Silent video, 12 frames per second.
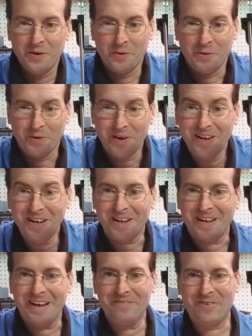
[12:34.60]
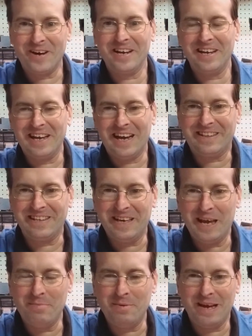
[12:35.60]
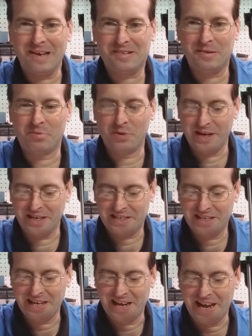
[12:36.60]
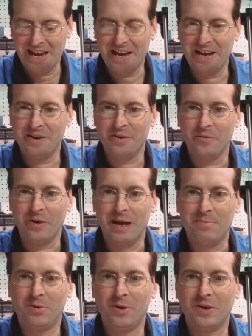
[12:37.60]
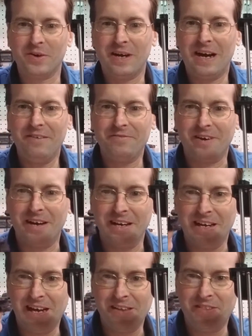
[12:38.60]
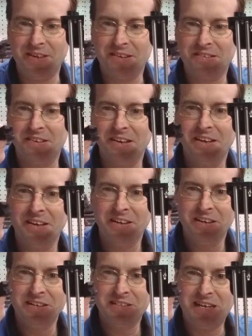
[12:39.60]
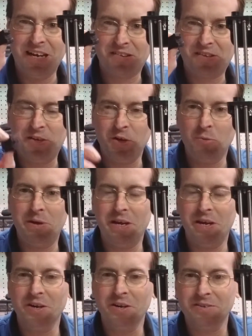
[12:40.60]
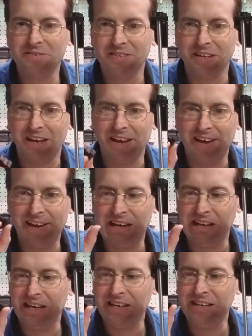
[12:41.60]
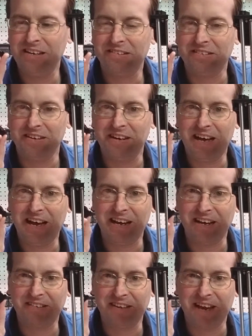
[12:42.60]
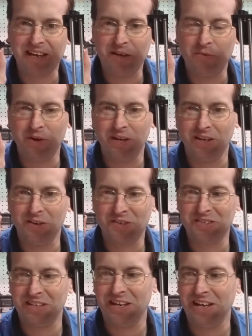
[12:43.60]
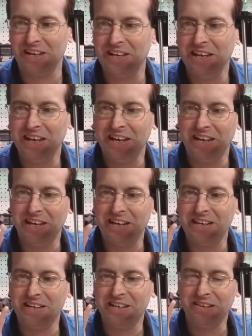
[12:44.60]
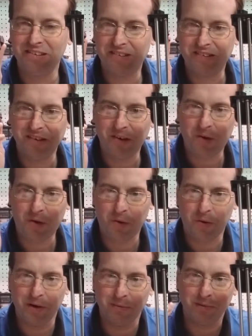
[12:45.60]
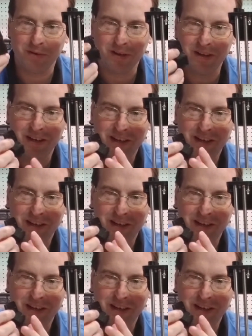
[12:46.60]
Well, I finally got the ABS to print, and when I pulled her off, I got this test cube here, and it is not exactly what it looks like. It is horrible.